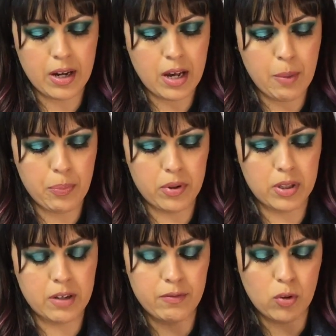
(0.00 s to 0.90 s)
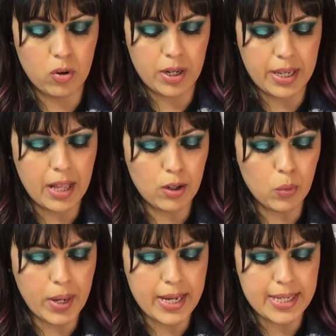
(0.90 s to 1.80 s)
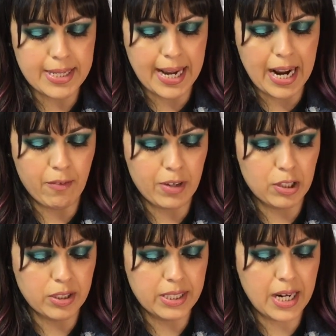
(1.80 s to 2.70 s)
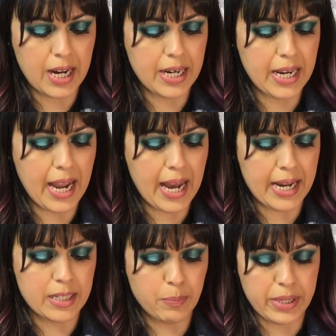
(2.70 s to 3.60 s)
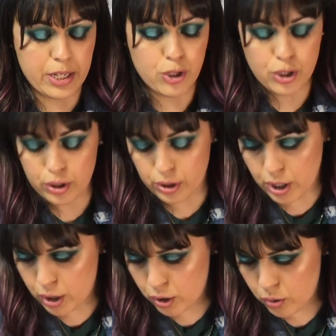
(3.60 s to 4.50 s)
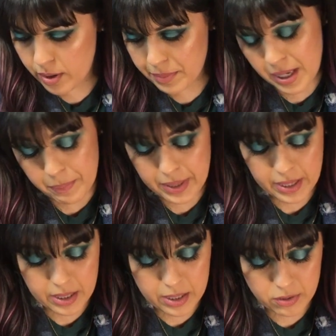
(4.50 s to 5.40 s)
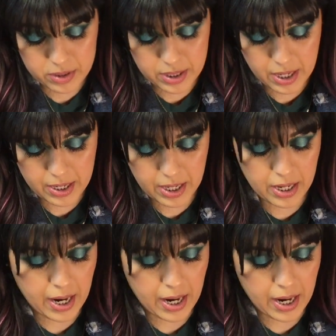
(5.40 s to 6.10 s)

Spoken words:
couple of Laura Geller ones. I have Gilded Honey and Peach Glow. I'm keeping Gilded Honey.